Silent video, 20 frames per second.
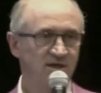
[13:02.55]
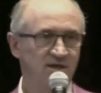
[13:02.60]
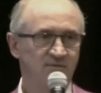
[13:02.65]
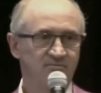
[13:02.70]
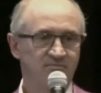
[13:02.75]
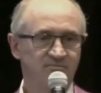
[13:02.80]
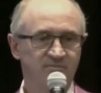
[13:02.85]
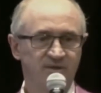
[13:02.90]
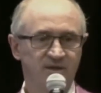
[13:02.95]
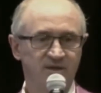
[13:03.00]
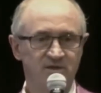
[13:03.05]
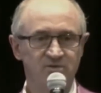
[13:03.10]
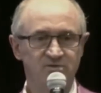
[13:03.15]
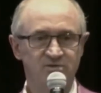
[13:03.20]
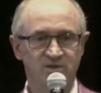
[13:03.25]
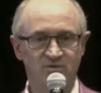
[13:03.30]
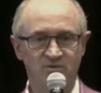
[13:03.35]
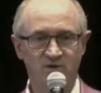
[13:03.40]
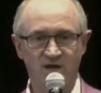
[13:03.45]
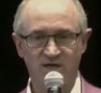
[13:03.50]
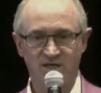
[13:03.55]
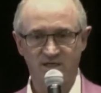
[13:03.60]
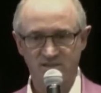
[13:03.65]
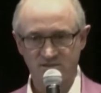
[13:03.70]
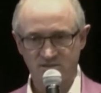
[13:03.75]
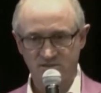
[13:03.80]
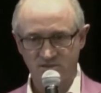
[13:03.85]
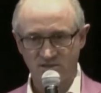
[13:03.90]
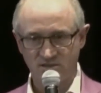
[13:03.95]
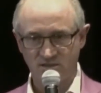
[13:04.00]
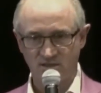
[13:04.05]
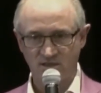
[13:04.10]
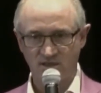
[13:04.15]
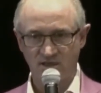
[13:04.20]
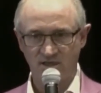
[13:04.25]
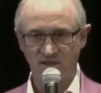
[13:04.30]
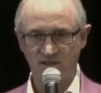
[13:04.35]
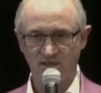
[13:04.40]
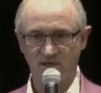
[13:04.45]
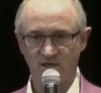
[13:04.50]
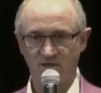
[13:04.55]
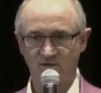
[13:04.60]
Houston Rockets, and he owns